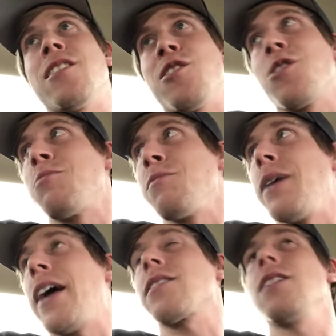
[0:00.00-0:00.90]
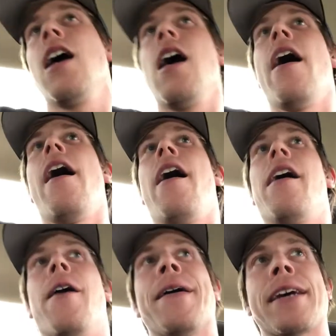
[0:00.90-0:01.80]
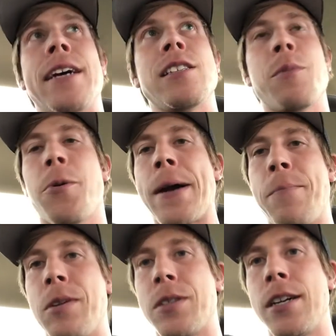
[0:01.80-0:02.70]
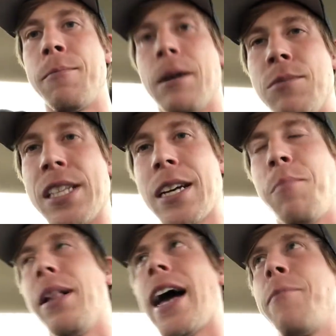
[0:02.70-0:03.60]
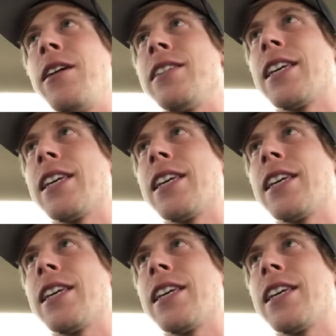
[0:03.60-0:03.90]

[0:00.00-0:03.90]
in the description box. All right, guys, I'm going to wrap this up. I'm sick of blabbing on the